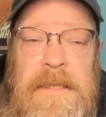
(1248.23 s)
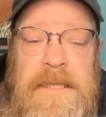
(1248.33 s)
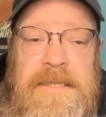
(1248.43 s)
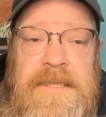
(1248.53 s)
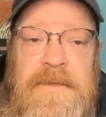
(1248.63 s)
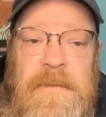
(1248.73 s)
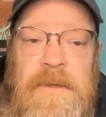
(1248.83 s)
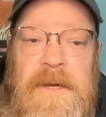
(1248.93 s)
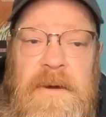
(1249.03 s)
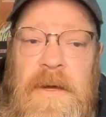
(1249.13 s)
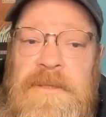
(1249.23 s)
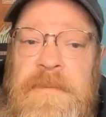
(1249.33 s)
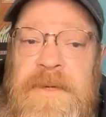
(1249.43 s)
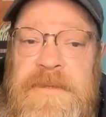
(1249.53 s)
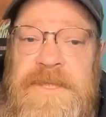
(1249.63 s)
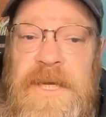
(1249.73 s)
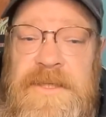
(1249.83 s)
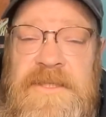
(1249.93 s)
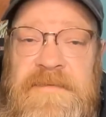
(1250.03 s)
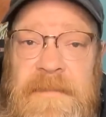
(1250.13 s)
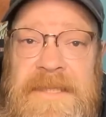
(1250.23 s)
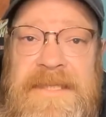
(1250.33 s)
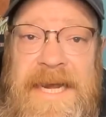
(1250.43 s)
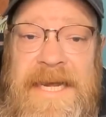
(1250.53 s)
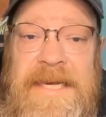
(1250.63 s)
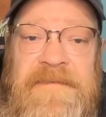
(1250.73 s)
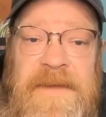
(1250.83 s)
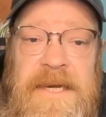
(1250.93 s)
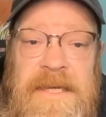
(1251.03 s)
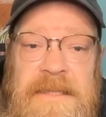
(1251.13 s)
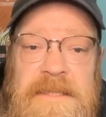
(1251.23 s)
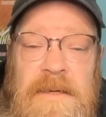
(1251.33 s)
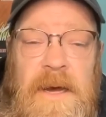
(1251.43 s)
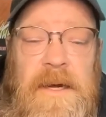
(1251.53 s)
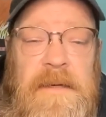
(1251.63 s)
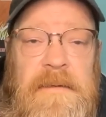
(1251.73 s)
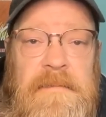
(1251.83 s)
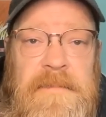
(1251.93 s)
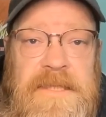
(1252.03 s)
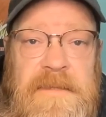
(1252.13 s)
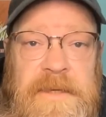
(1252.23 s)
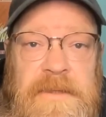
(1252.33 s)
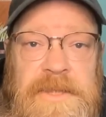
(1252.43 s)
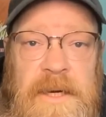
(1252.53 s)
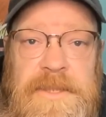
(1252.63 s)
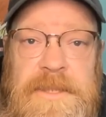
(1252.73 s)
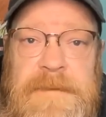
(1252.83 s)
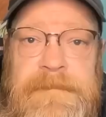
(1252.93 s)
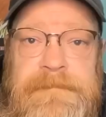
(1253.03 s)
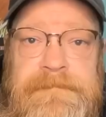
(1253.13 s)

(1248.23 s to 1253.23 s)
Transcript: DC's criminal code also prohibits judges from detaining defendants on misdemeanor charges.